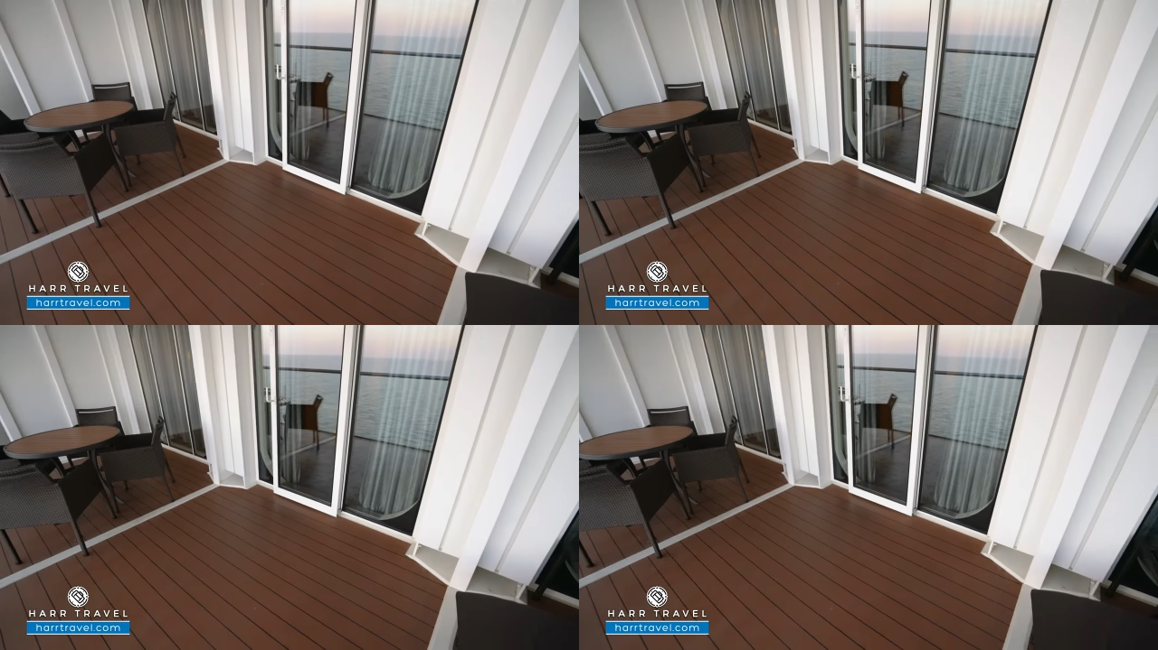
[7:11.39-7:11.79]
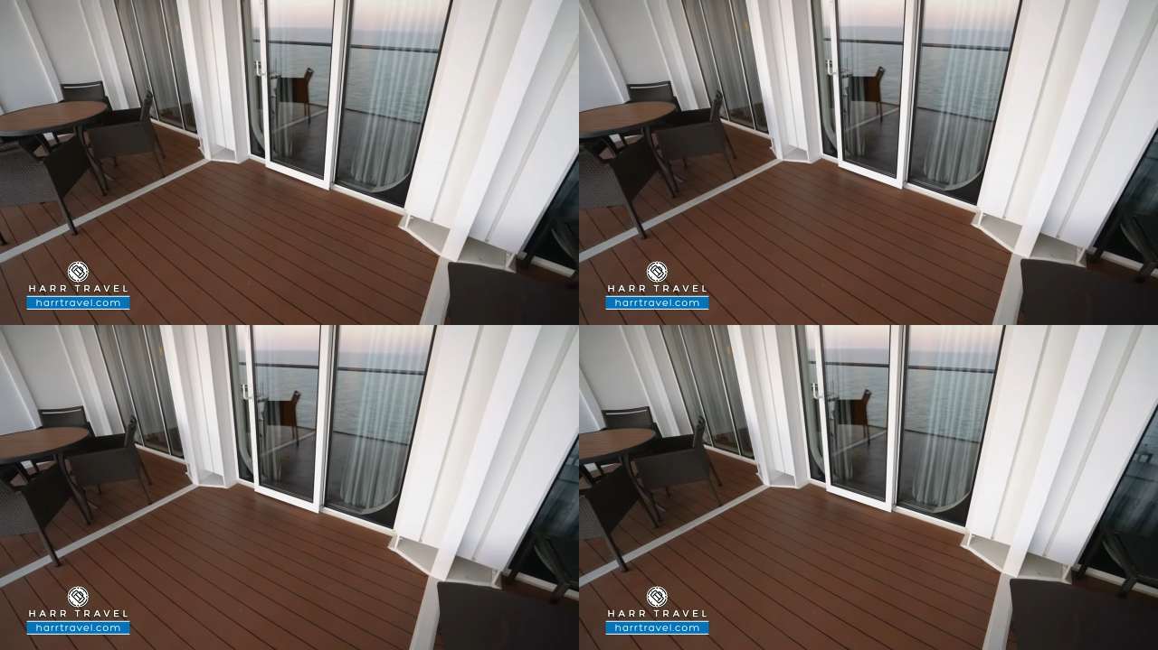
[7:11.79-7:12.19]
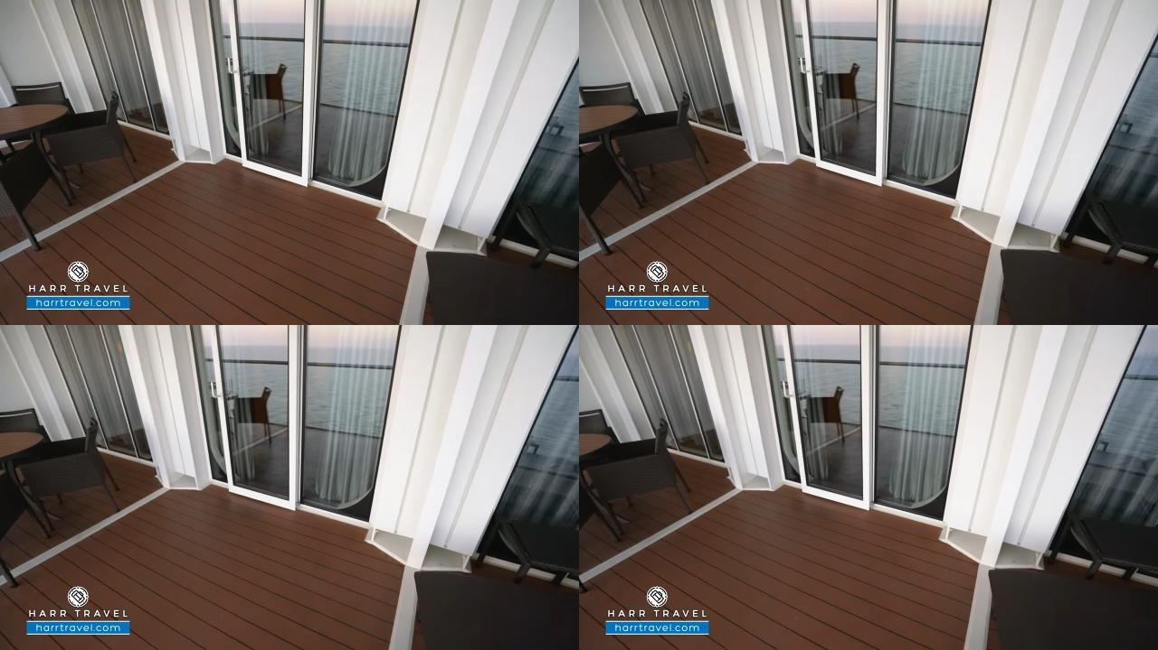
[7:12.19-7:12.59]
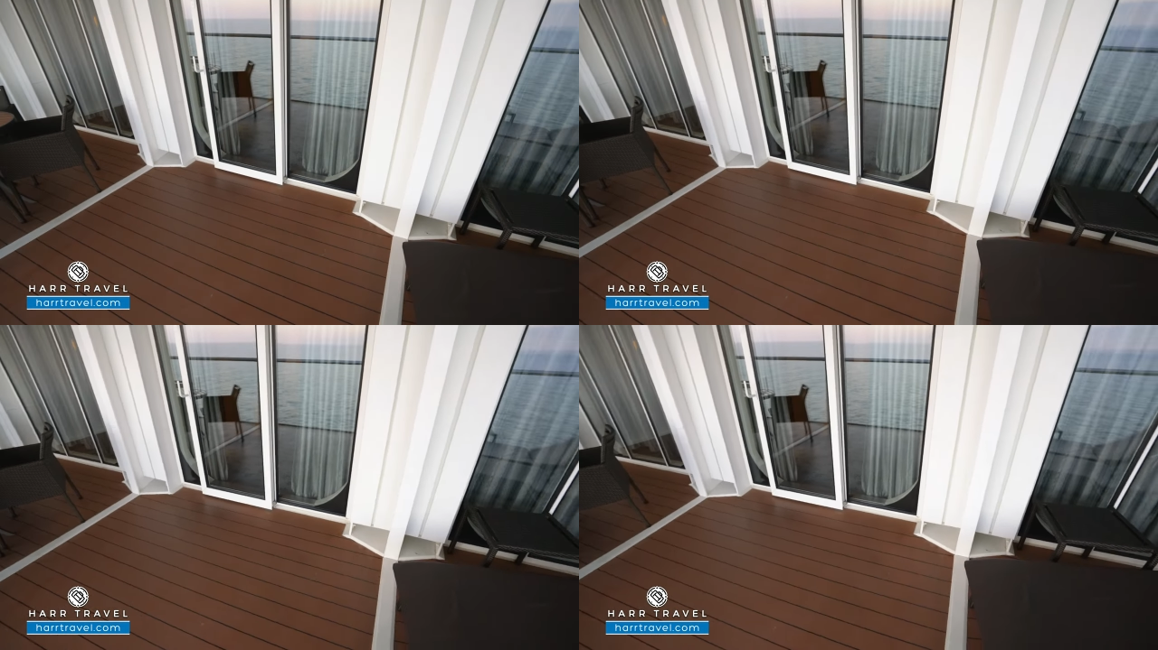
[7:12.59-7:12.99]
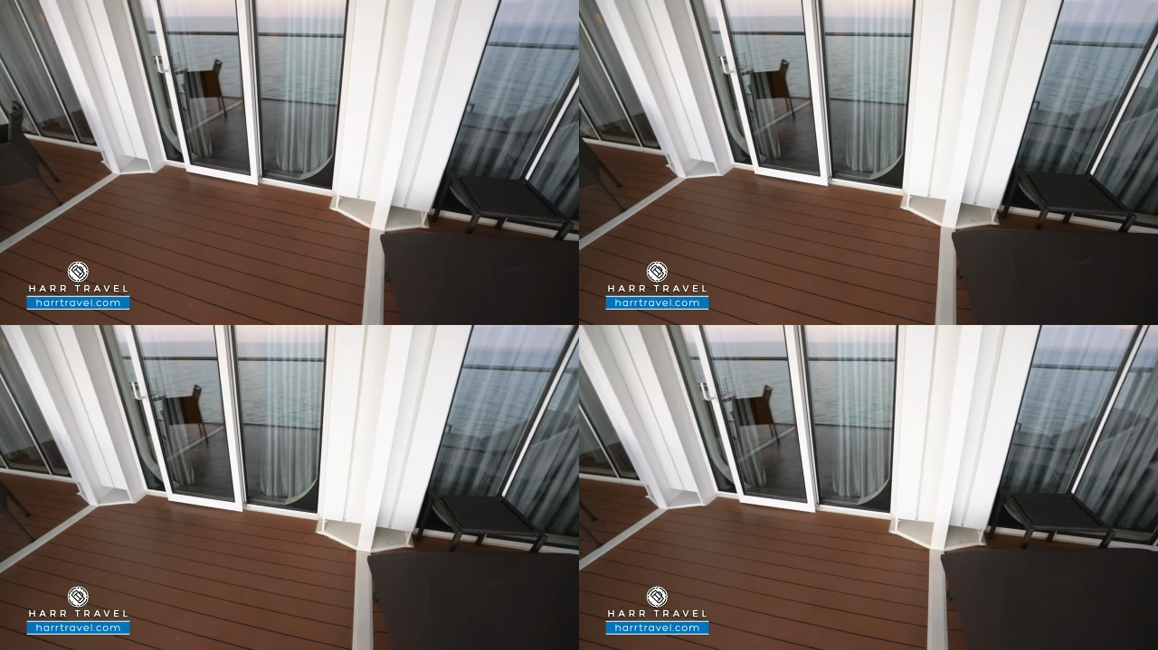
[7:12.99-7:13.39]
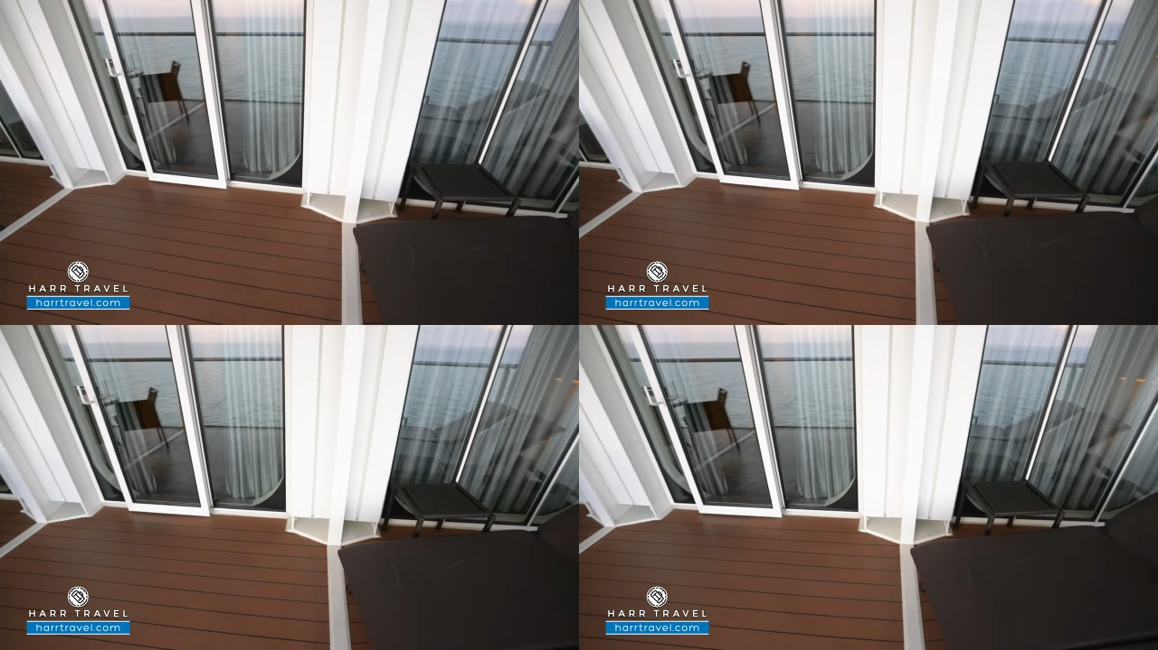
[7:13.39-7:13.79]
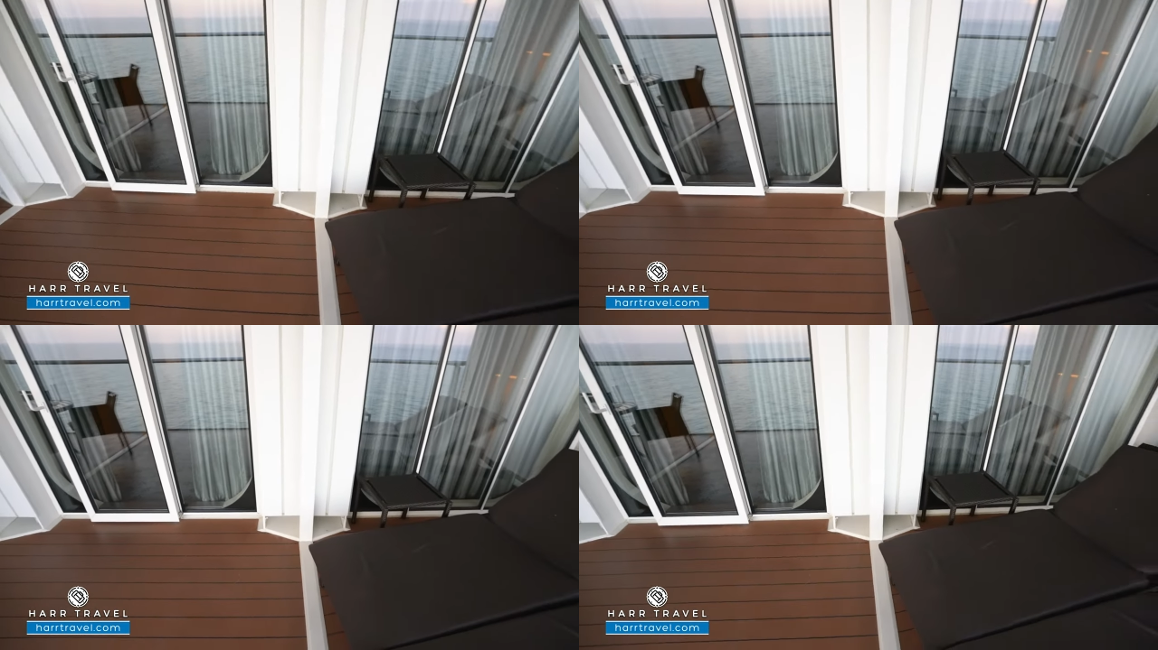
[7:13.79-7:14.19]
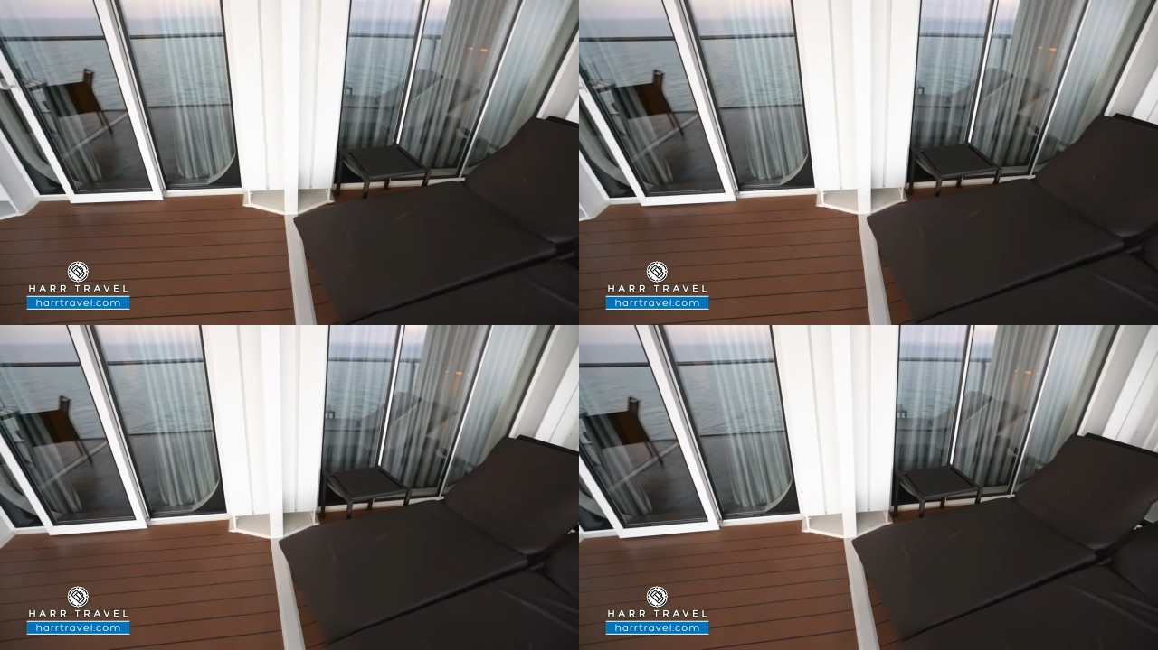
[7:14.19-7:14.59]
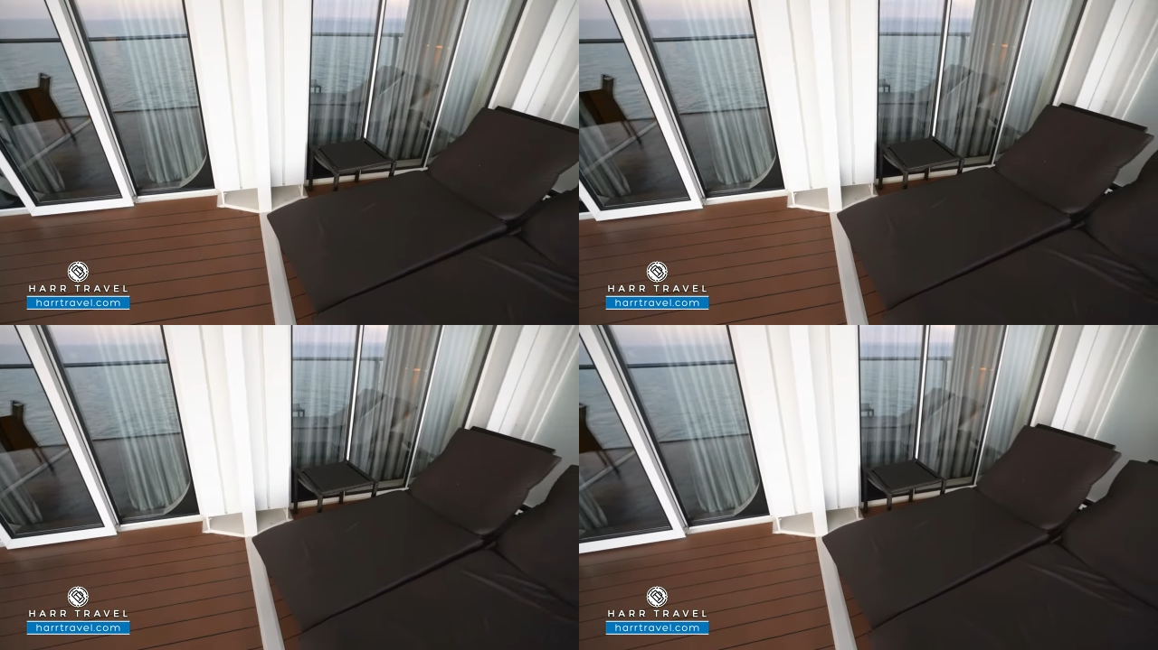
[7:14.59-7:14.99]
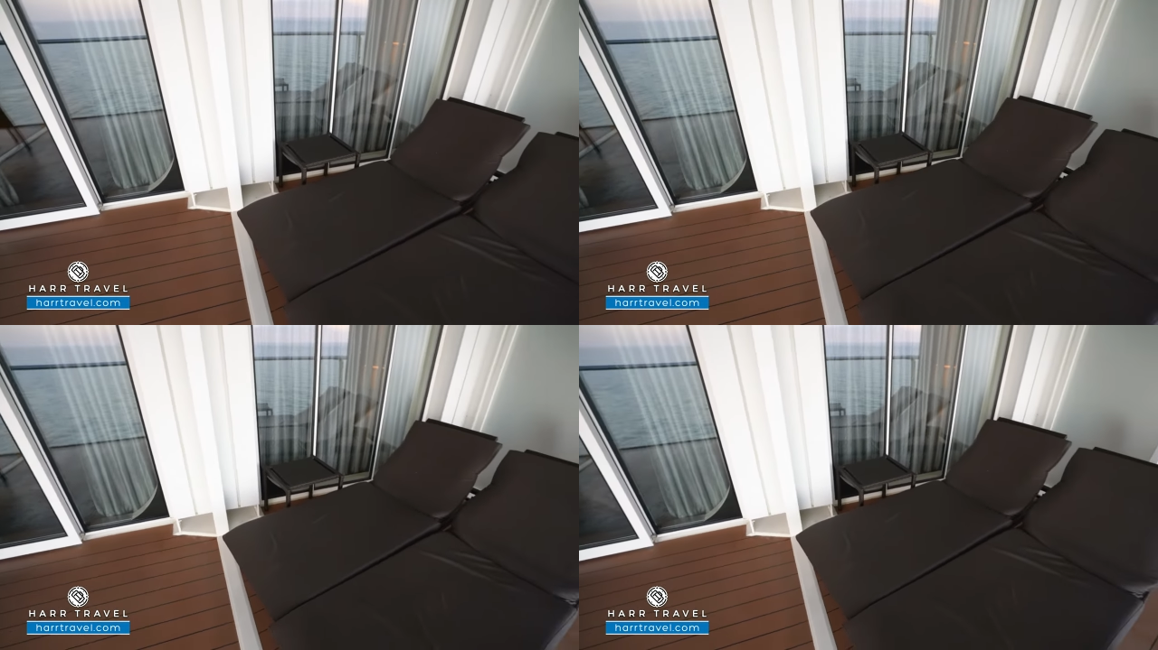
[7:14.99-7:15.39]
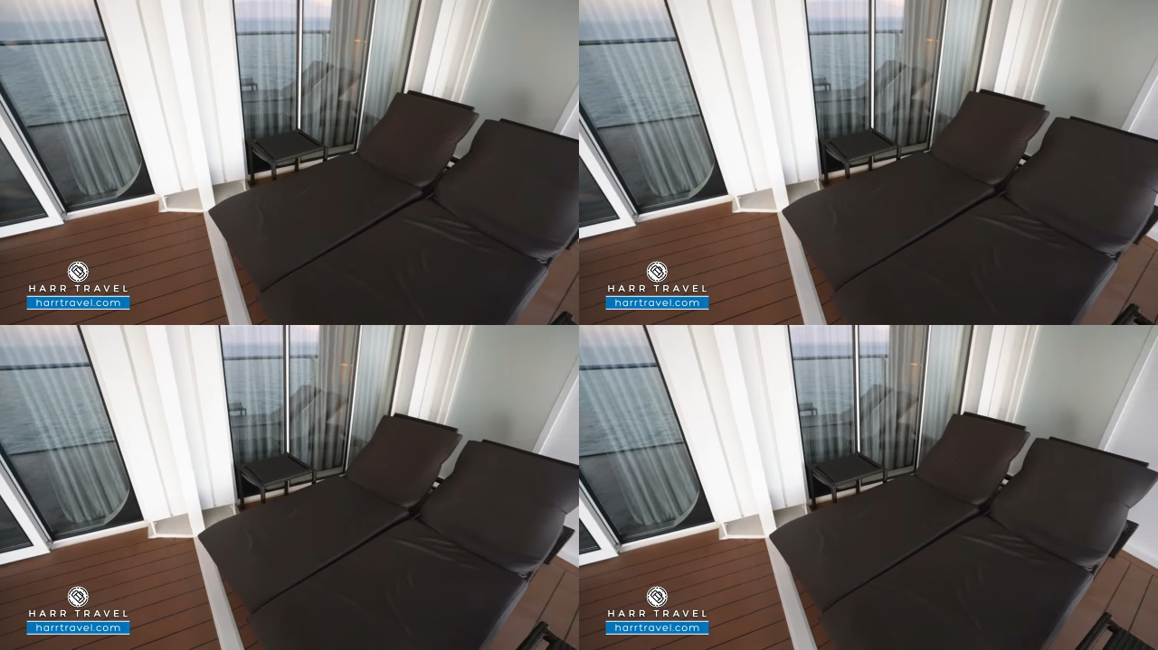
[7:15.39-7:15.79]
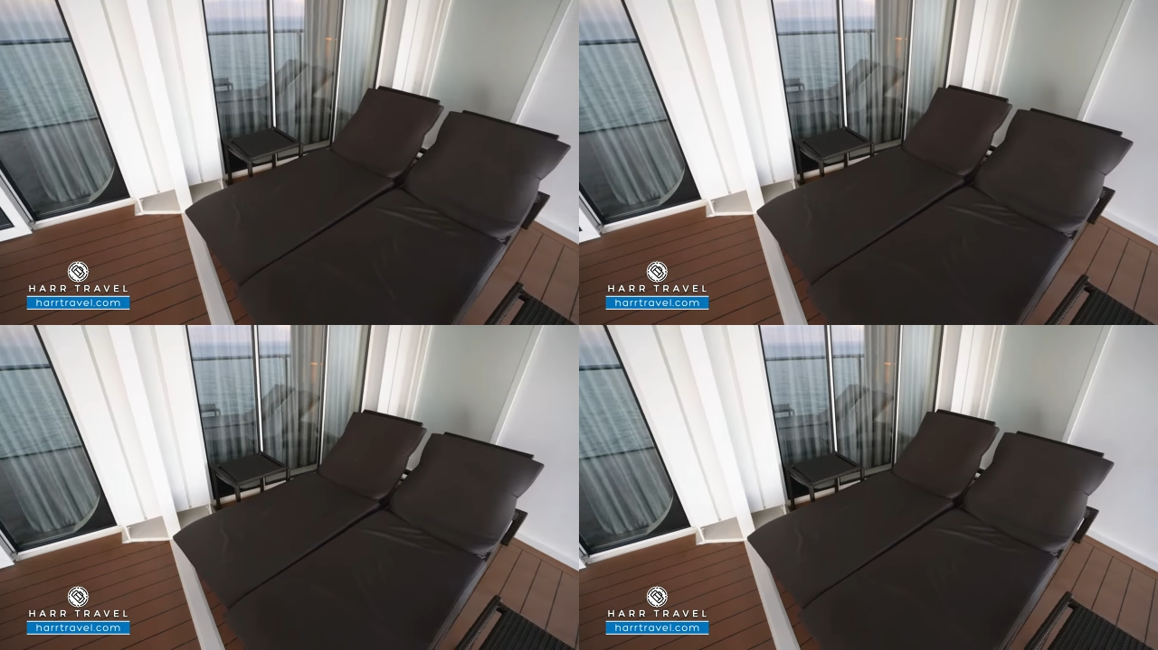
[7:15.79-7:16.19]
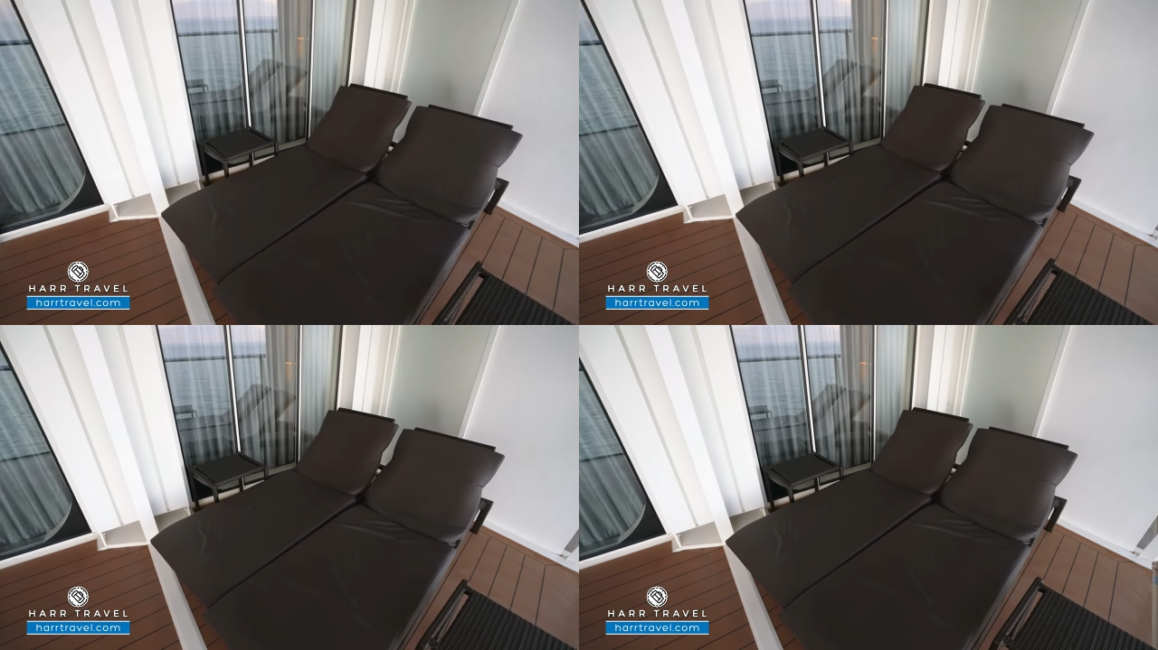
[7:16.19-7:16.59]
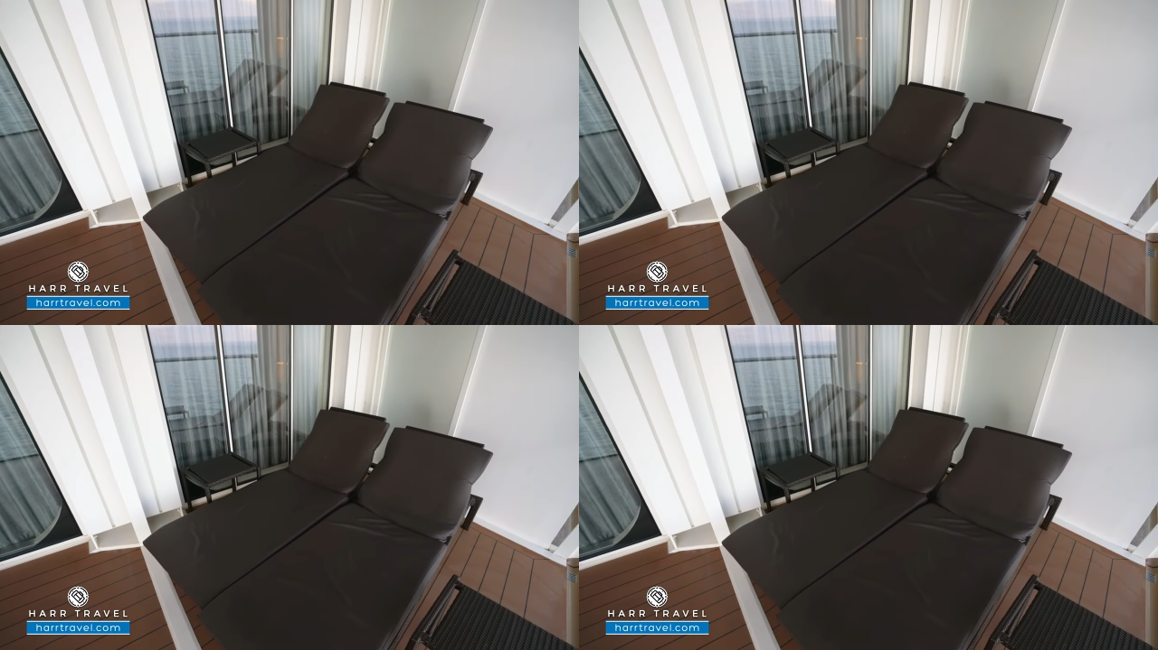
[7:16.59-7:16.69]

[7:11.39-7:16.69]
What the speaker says: [unreadable: no face in view]